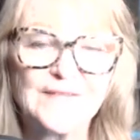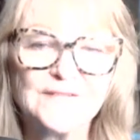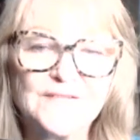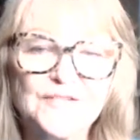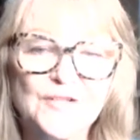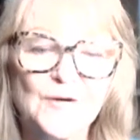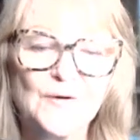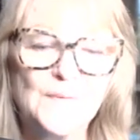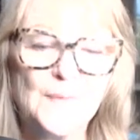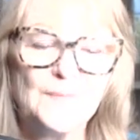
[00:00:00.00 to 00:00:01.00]

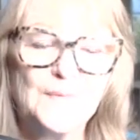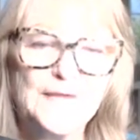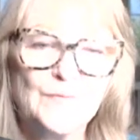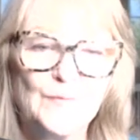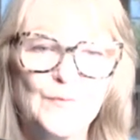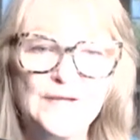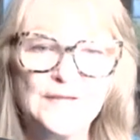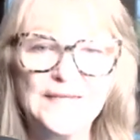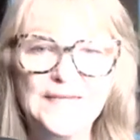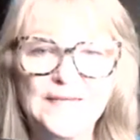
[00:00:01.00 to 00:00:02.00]
So be
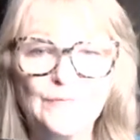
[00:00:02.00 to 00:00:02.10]
really,